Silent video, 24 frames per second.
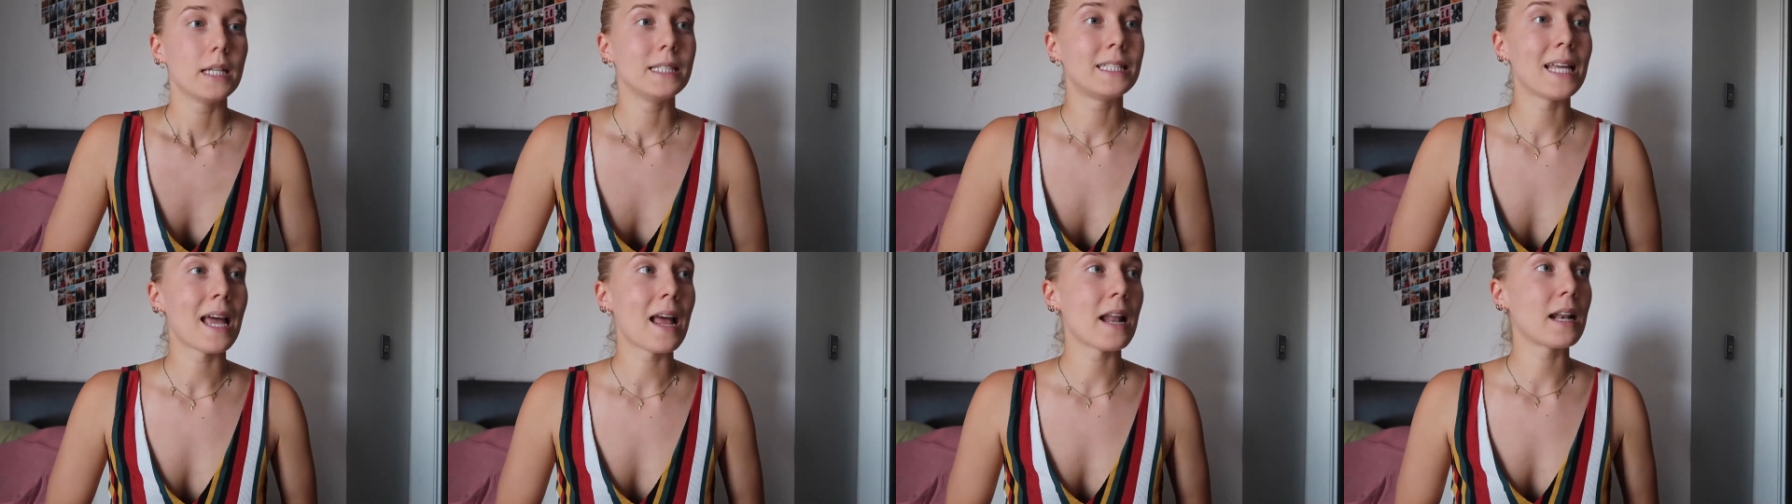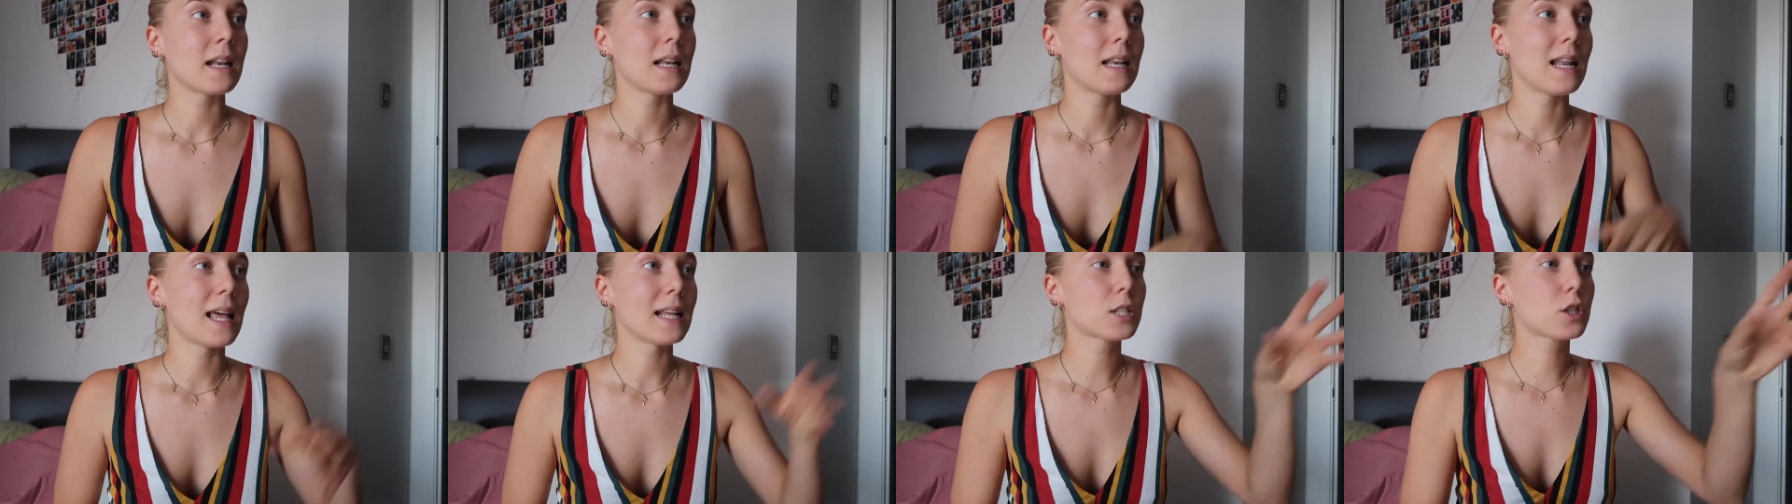
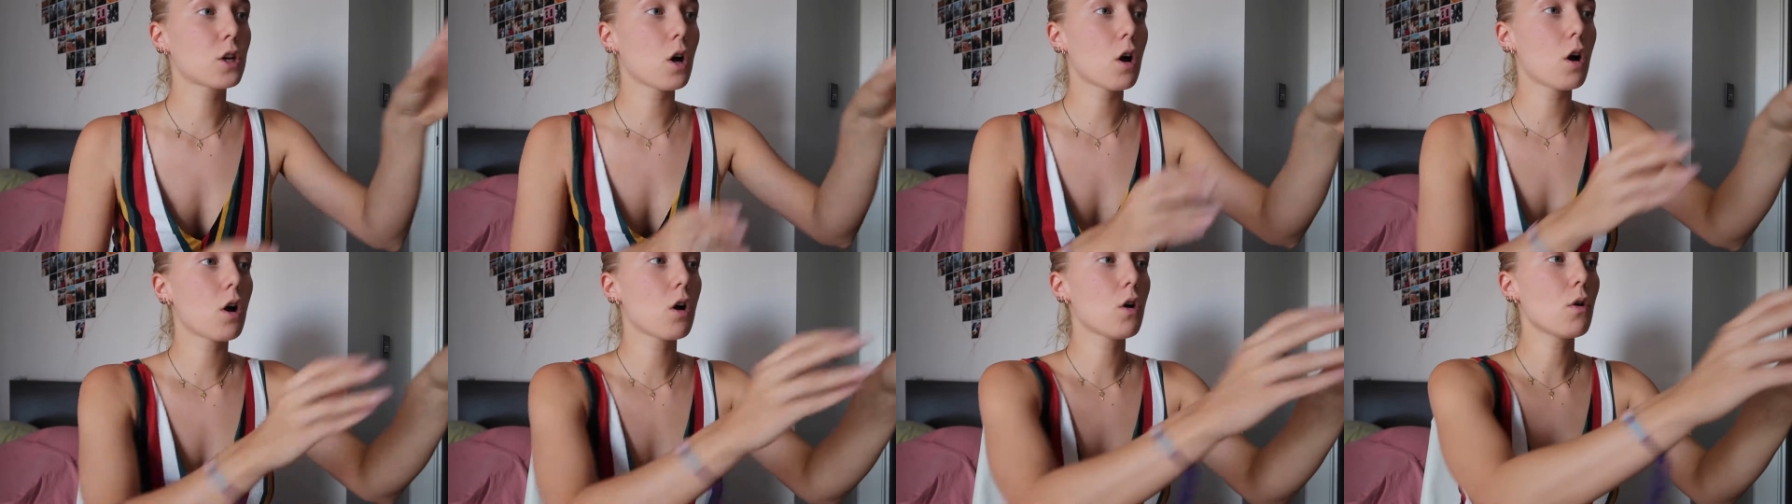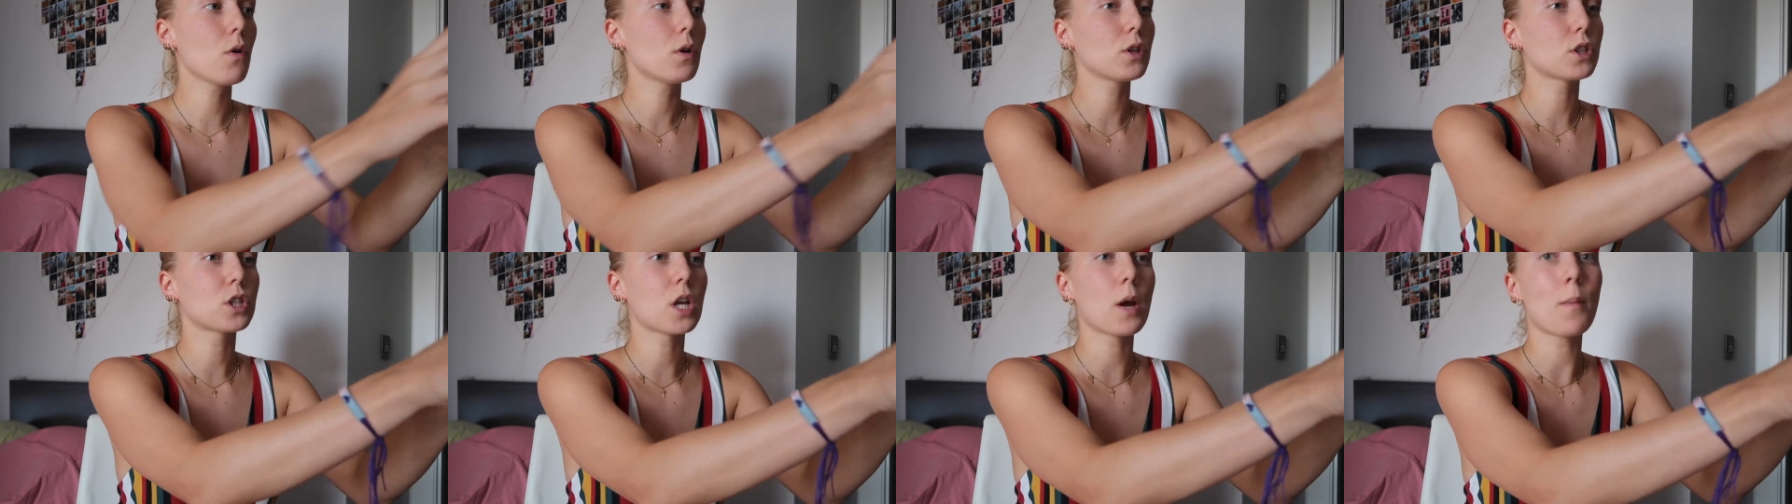Then let's
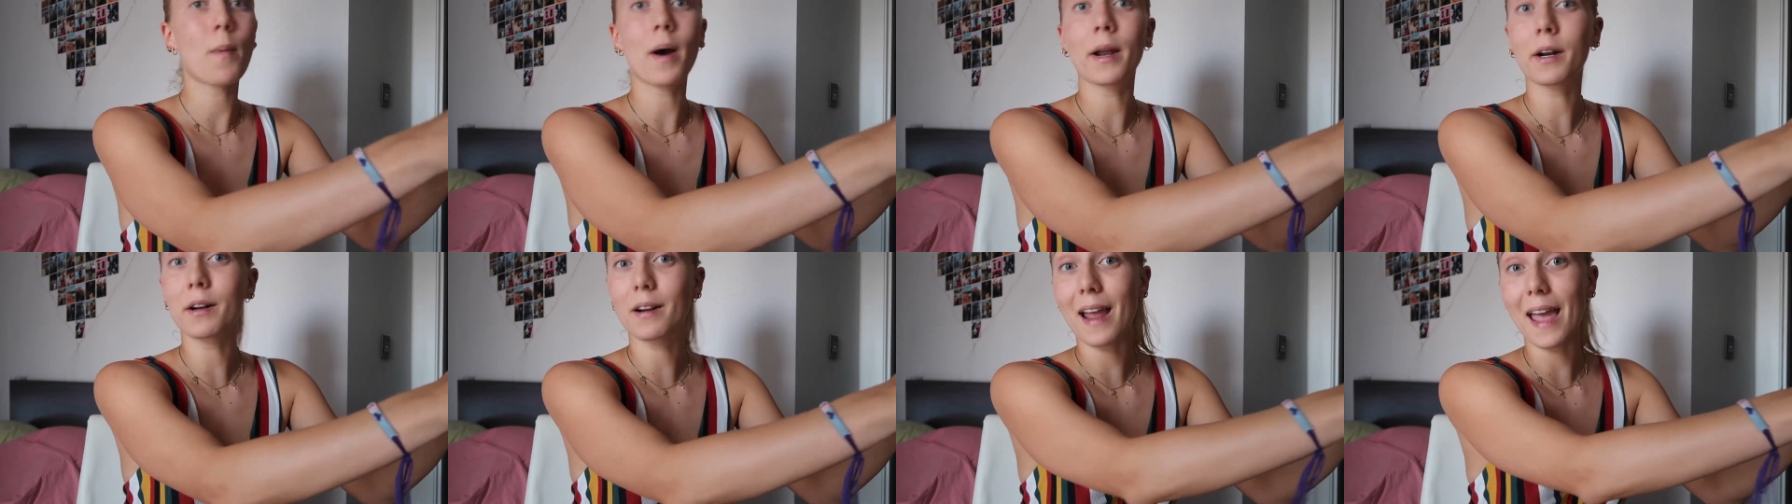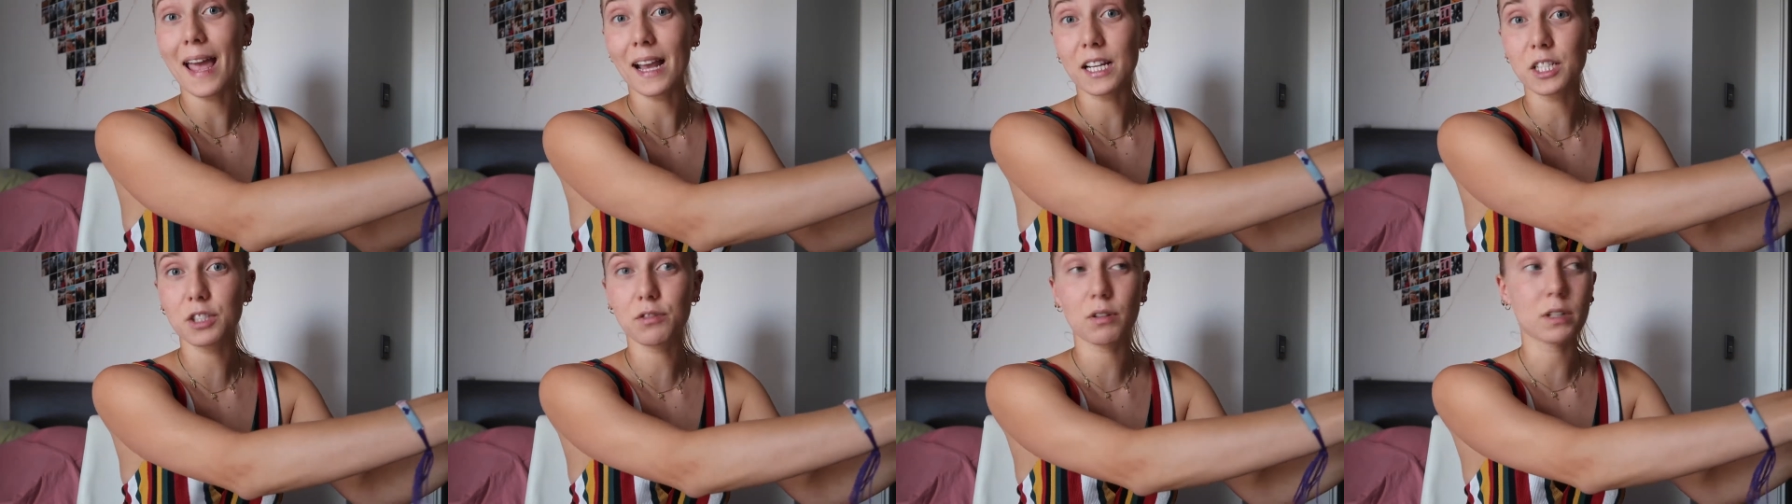go some other
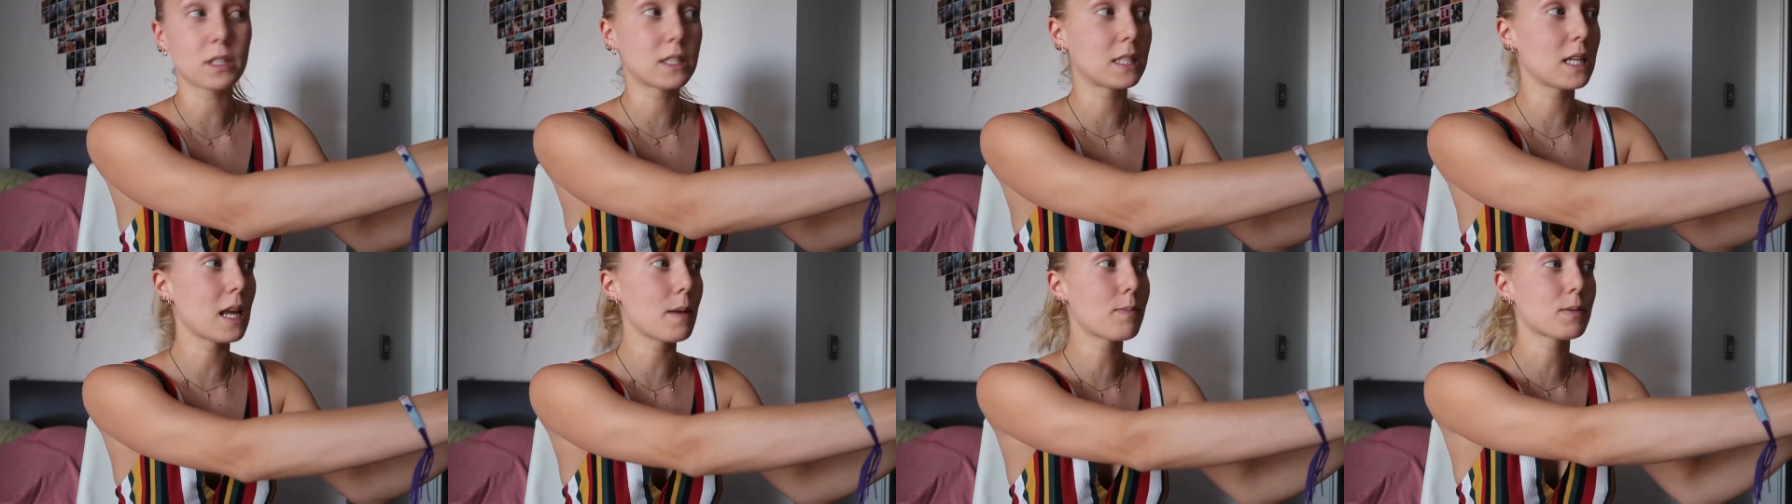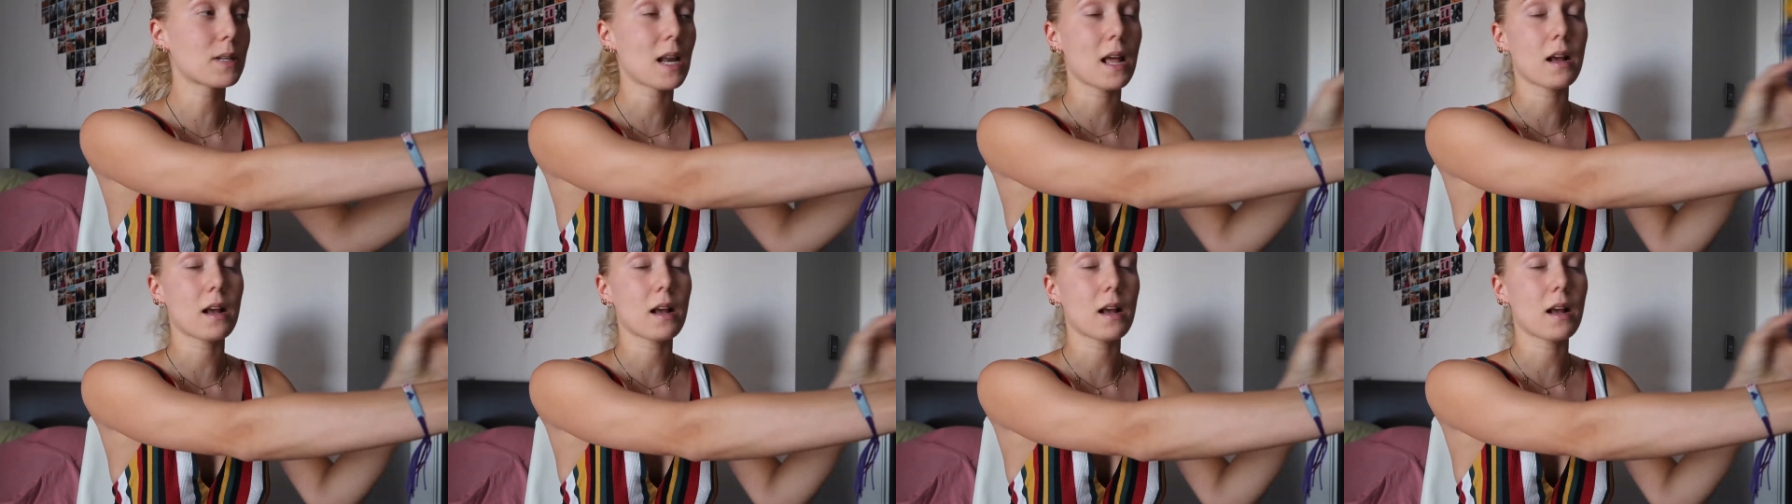extra tips.